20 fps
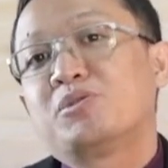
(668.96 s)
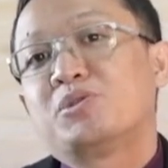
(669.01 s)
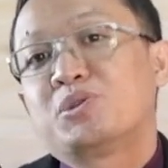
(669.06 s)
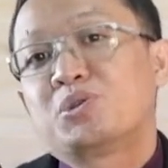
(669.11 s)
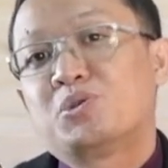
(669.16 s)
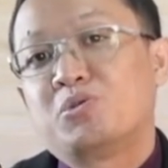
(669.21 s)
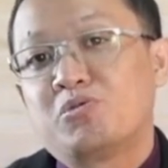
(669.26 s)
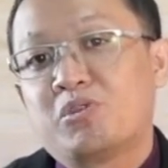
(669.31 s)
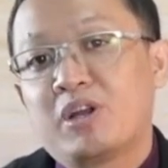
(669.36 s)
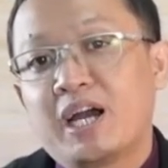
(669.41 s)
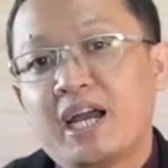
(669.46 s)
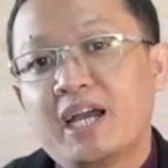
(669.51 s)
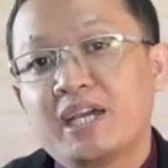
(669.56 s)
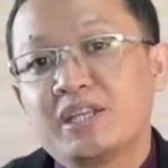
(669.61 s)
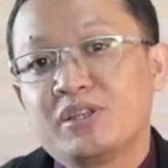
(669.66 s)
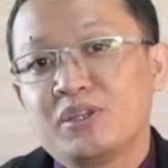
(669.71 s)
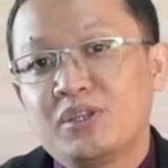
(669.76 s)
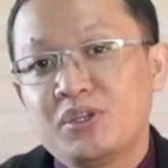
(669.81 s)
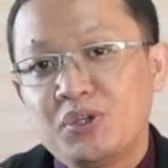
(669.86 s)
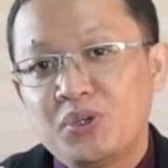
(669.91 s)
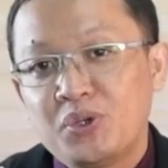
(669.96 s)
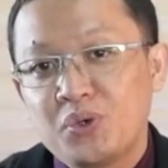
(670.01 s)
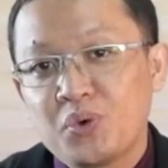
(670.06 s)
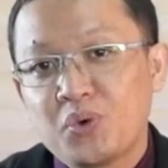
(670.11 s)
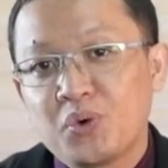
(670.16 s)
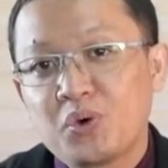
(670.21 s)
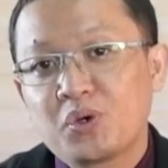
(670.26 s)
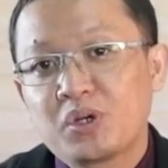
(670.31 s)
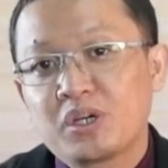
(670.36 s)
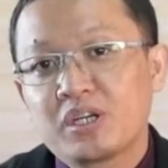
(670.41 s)
to write
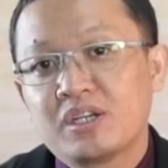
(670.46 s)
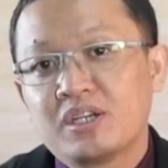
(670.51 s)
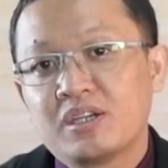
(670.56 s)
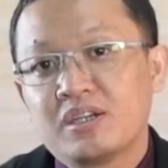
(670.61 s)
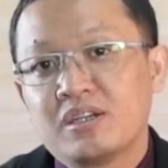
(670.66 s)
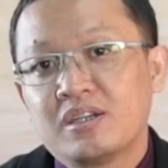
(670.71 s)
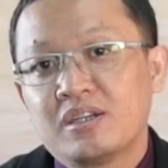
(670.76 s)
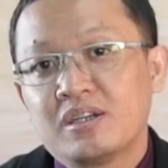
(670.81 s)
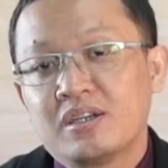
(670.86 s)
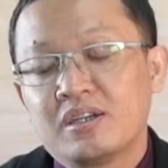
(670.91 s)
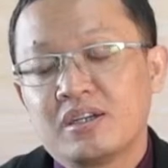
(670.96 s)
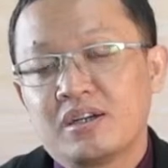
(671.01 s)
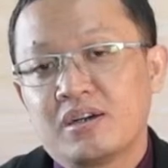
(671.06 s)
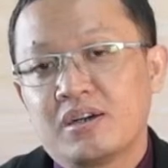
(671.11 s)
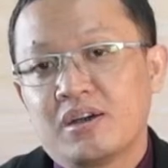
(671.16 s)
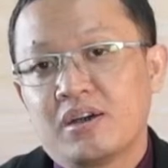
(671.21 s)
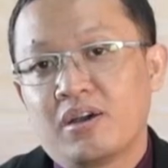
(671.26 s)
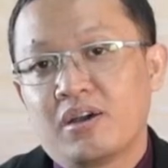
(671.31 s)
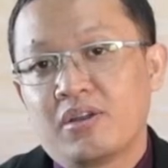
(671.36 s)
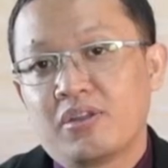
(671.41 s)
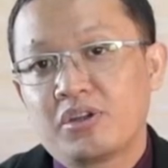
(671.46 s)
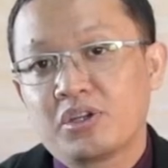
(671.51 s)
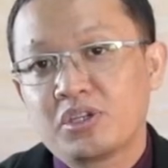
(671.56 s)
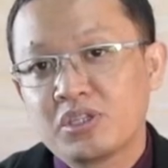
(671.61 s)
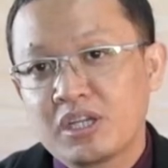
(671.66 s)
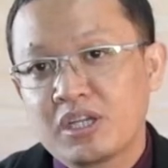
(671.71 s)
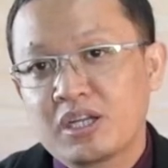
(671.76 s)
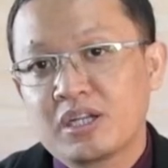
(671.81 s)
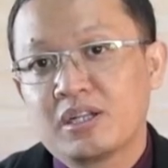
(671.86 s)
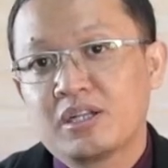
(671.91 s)
your
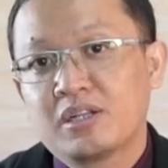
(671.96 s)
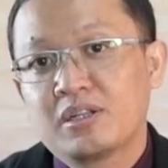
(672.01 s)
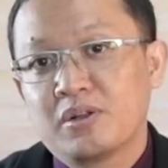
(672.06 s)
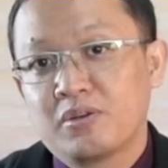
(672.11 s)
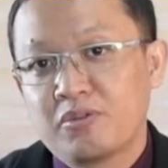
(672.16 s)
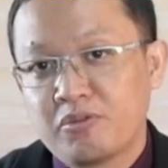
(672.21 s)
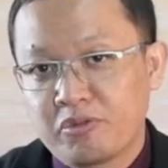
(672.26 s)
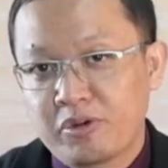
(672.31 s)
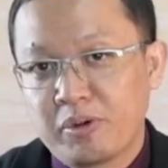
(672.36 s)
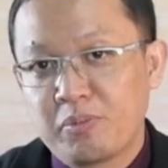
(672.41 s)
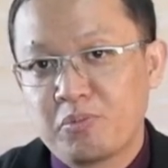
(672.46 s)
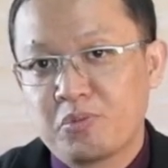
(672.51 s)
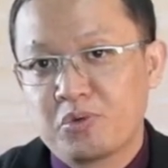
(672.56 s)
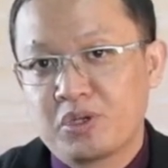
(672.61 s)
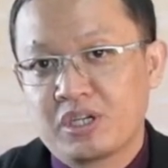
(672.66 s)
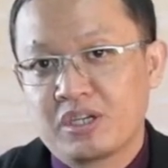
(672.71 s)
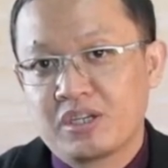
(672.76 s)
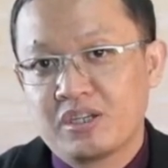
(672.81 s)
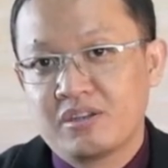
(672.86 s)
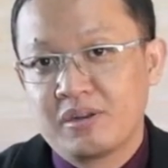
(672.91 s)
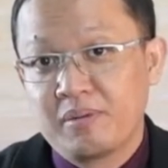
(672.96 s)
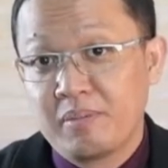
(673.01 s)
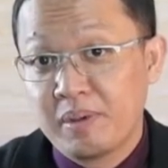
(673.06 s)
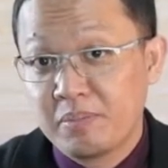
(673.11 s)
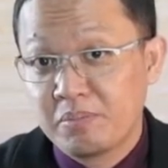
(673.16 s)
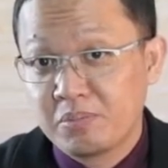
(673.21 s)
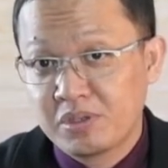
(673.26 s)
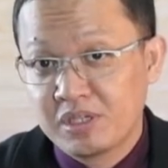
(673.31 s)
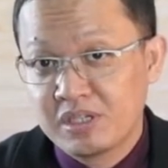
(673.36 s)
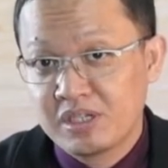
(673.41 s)
theoretical framework.
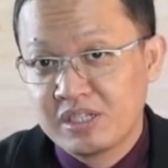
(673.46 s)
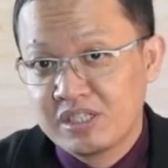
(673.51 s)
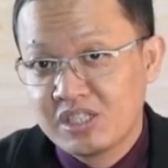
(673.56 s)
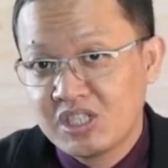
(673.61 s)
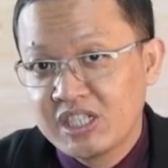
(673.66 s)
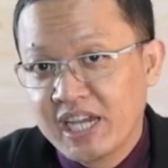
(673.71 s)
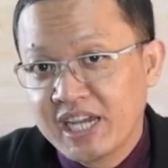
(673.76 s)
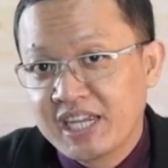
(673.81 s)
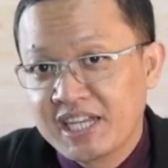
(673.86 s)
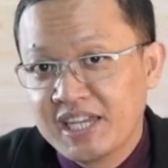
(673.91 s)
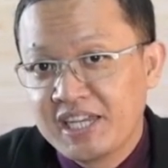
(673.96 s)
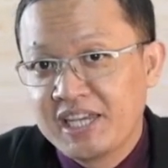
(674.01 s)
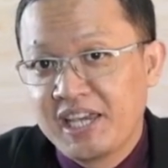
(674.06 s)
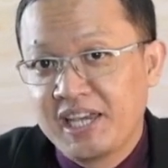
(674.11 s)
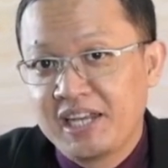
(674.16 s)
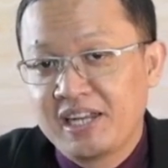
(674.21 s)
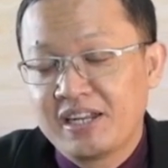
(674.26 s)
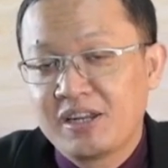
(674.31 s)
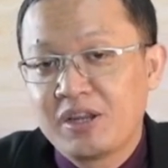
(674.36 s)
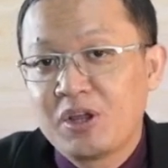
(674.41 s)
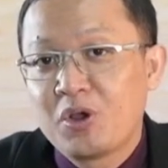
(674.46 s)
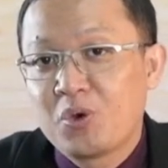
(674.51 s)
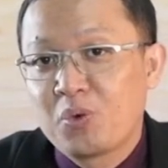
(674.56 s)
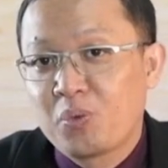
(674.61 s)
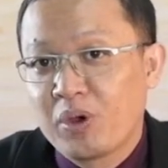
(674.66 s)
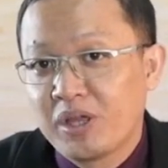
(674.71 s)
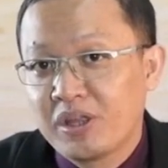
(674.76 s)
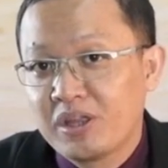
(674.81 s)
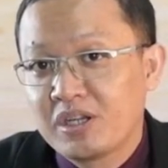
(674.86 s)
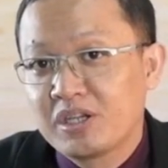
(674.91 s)
Remember, check again
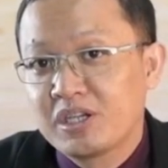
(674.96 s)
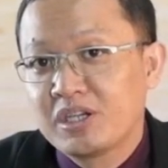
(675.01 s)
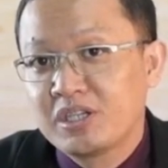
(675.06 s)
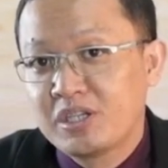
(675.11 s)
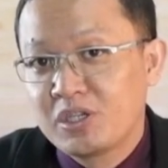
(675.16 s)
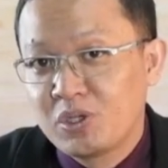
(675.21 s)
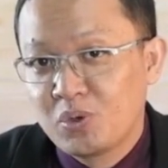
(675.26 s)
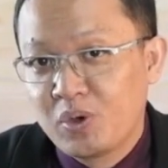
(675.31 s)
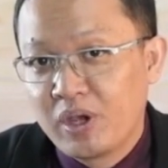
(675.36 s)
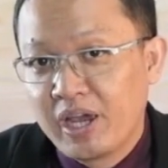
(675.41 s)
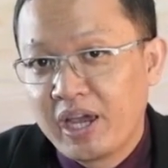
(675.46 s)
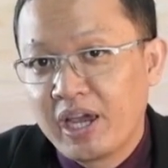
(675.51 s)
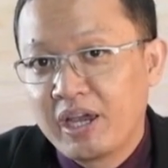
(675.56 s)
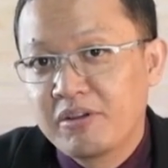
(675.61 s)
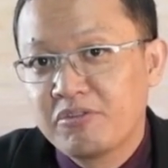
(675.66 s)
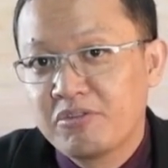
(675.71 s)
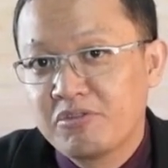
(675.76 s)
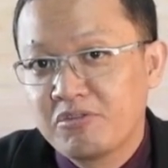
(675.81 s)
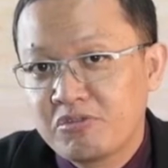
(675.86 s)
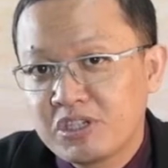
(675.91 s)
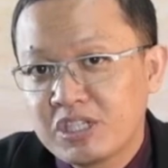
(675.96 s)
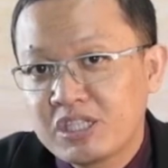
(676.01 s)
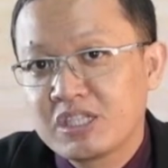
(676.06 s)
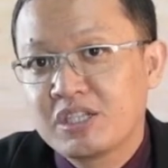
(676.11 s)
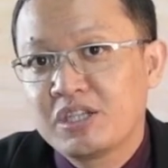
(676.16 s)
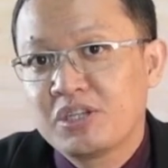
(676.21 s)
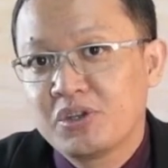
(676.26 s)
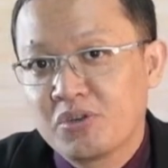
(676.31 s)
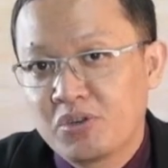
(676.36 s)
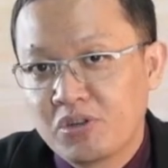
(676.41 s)
whether you have
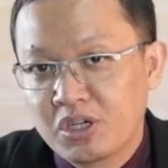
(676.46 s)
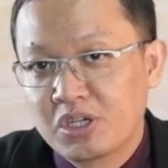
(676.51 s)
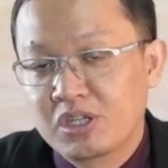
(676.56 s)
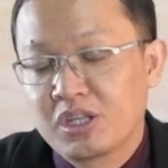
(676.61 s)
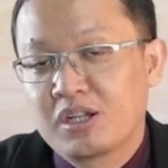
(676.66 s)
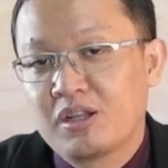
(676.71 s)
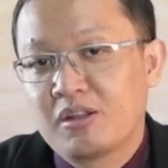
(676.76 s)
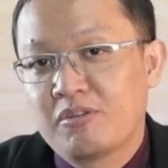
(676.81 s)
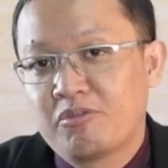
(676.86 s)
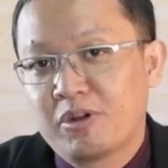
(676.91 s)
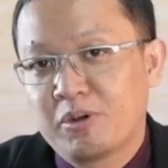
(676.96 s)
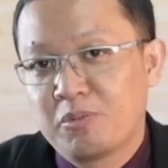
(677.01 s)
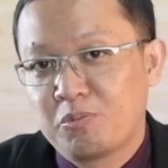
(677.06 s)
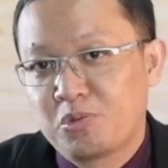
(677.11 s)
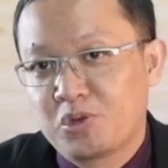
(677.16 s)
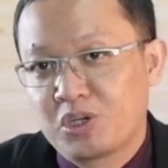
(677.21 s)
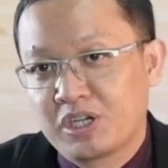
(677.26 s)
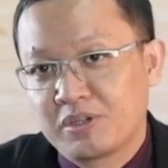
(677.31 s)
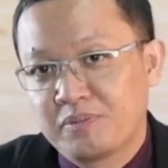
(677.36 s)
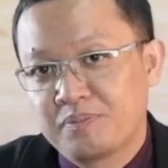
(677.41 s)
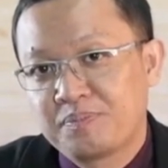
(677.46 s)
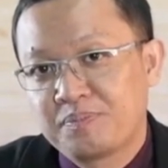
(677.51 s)
written your theoretical framework.